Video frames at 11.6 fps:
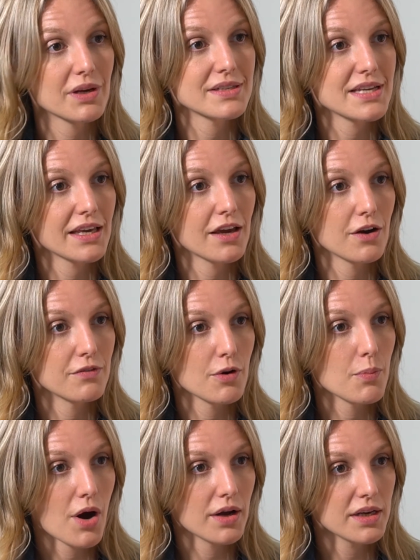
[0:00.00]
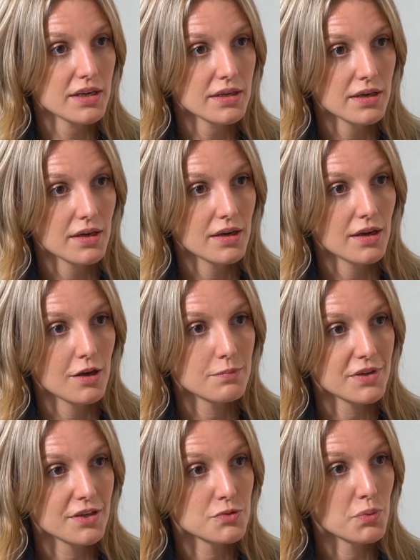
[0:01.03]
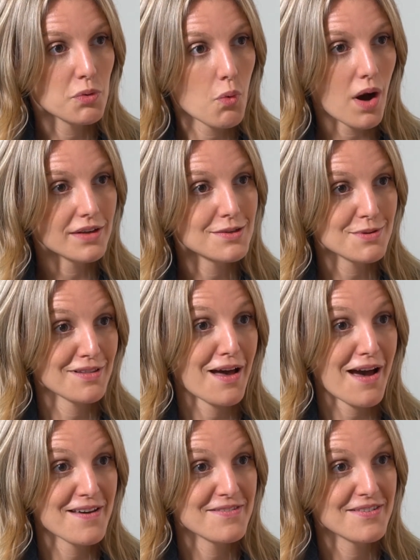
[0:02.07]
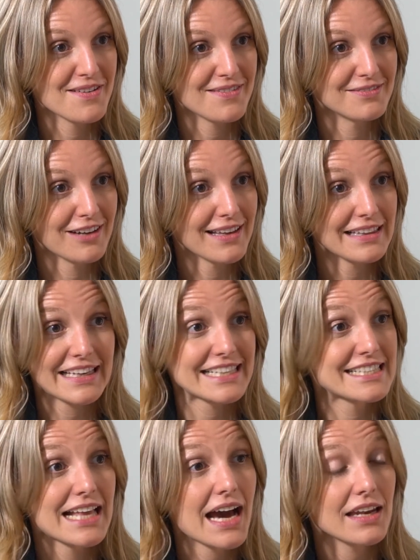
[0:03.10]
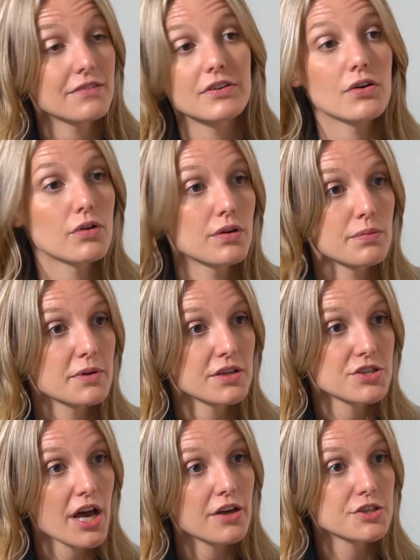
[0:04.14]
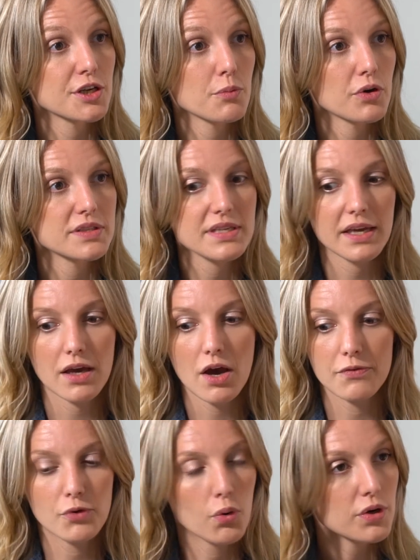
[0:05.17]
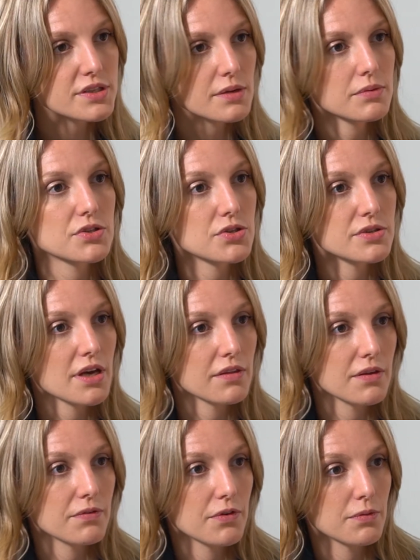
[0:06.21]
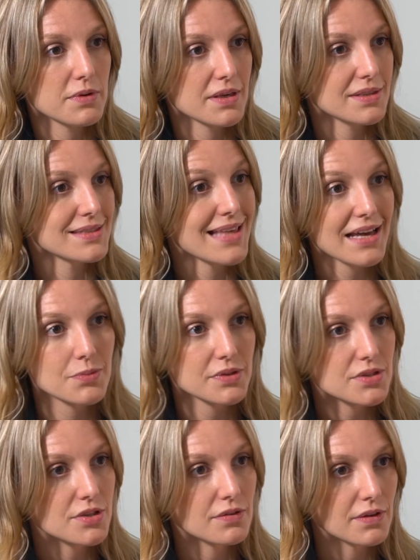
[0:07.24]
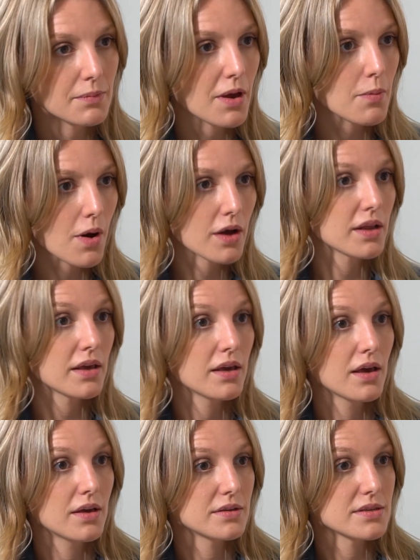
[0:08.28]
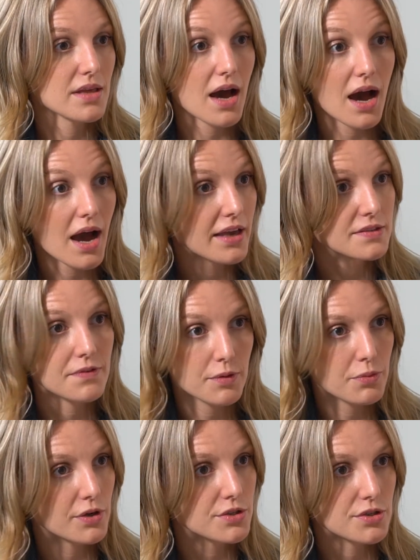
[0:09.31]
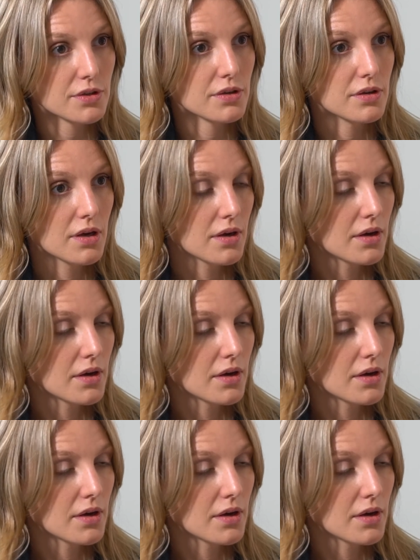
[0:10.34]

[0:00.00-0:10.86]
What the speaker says: want to take care of our body because we want to be alive. Right? Like, it's not even going to be a challenge anymore. It's like, of course I'm going to choose healthy food because that's what's serving my body to the highest vibrational